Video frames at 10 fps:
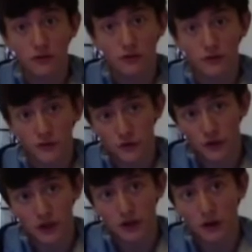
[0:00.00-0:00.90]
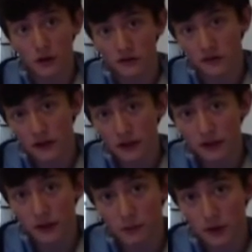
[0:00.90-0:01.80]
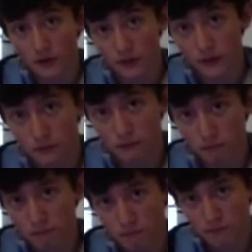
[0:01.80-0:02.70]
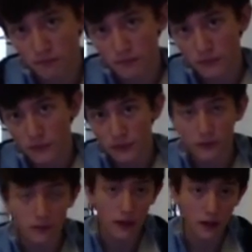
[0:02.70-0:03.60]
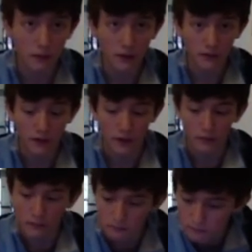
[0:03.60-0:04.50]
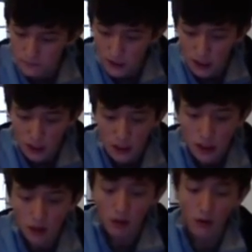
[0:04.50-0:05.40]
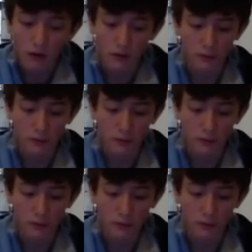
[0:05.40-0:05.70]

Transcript: who are free are slightly above them. Then above them are the